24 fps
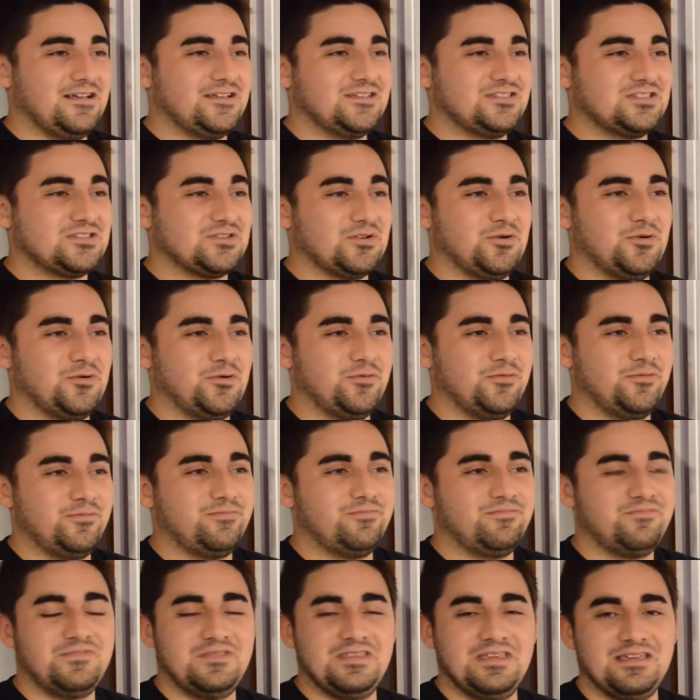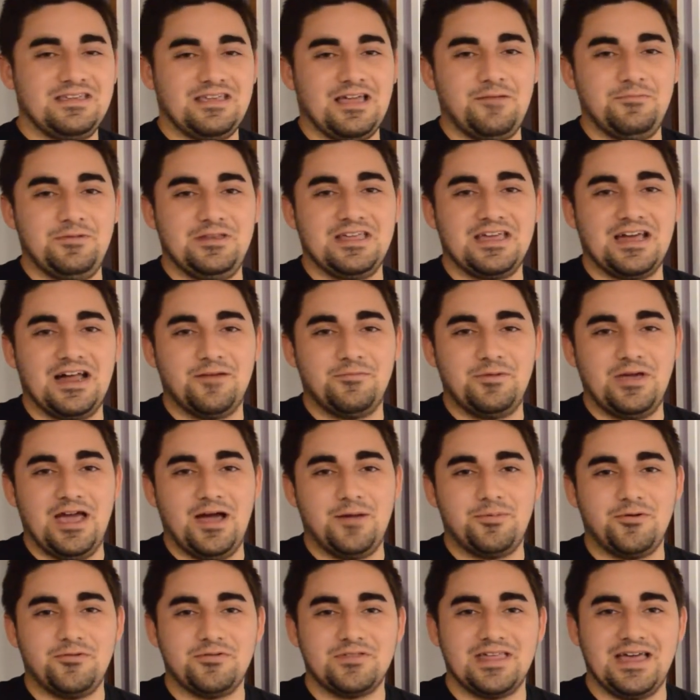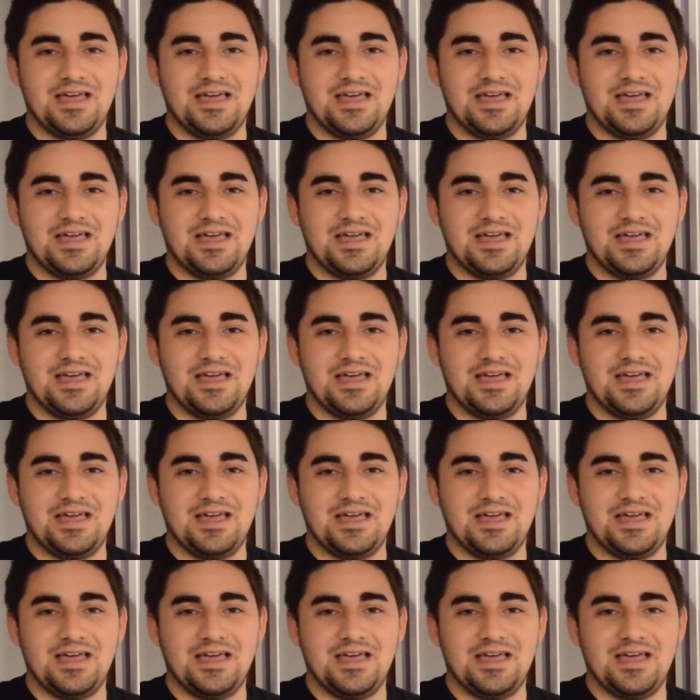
So, I mean, you got to be happy with